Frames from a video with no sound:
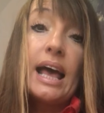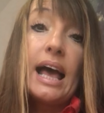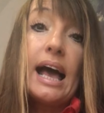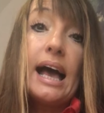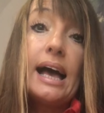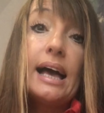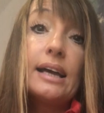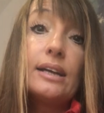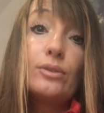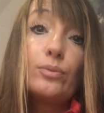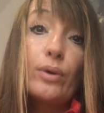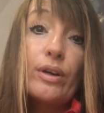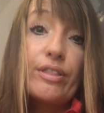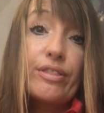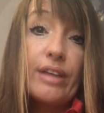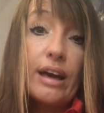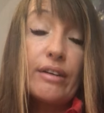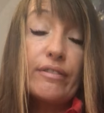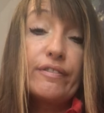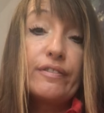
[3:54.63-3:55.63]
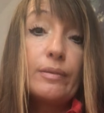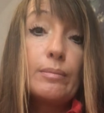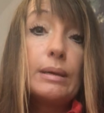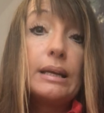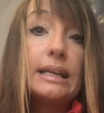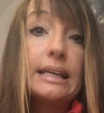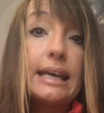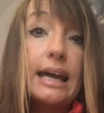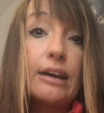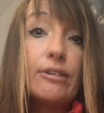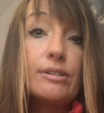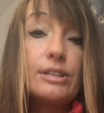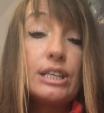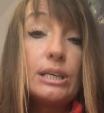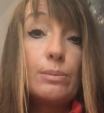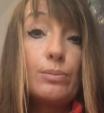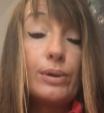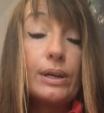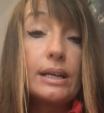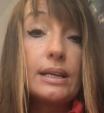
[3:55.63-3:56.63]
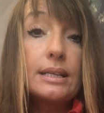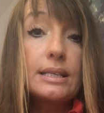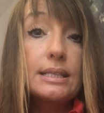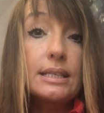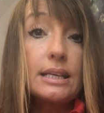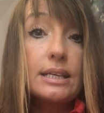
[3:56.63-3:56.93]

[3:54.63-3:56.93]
And with that familiarity brings